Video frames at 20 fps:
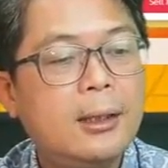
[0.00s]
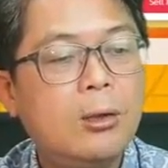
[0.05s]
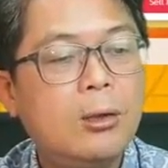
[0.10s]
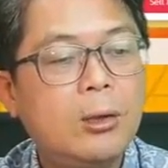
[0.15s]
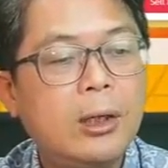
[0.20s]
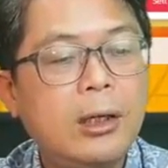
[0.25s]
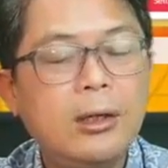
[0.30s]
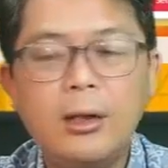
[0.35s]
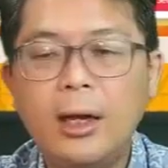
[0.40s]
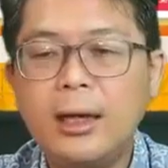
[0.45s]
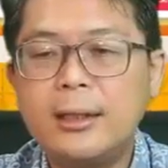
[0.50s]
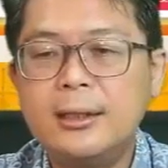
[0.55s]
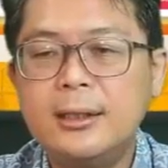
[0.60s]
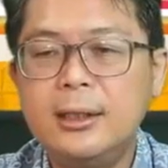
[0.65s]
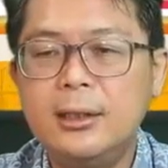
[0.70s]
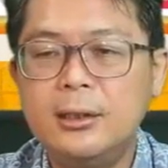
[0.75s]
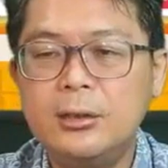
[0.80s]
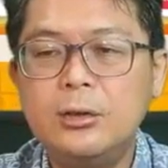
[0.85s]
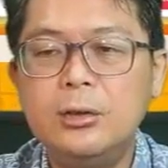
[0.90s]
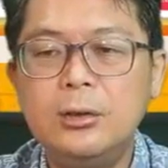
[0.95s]
Yeah, I think
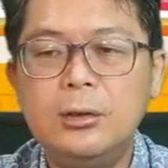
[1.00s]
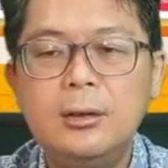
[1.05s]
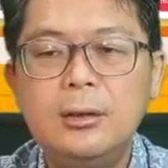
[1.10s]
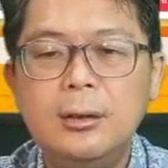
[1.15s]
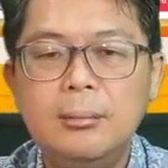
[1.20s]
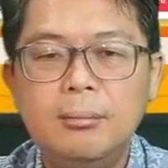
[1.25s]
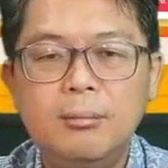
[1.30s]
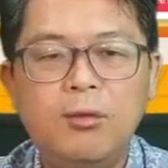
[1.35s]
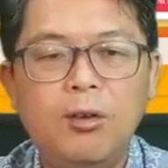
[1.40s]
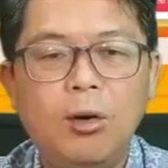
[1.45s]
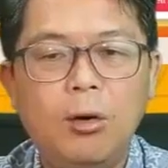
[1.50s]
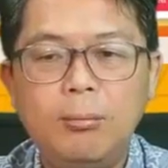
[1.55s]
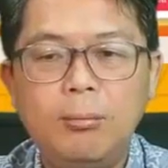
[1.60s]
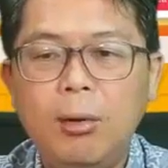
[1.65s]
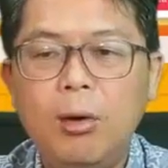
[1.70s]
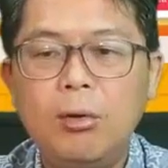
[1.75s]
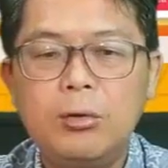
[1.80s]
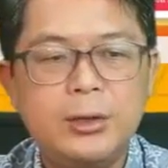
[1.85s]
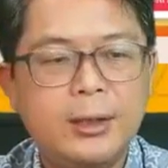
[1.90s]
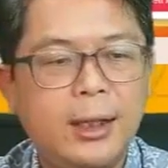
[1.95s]
looking to exit is good
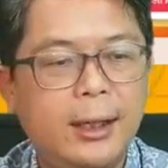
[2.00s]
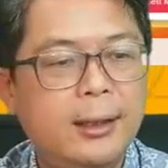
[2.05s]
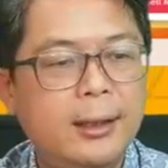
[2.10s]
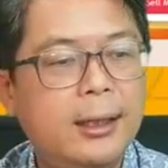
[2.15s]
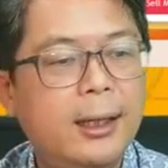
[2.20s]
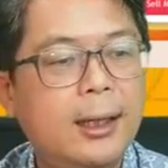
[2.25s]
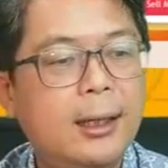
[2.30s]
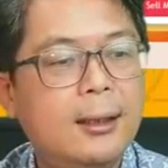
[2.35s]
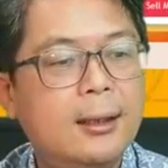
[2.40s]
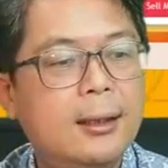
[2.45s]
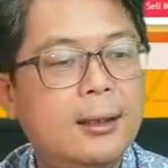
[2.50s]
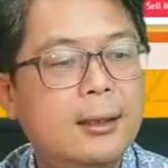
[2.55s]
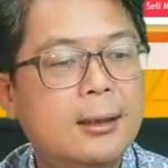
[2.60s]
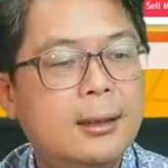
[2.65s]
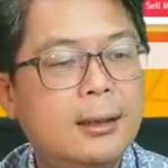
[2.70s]
for Bolstead.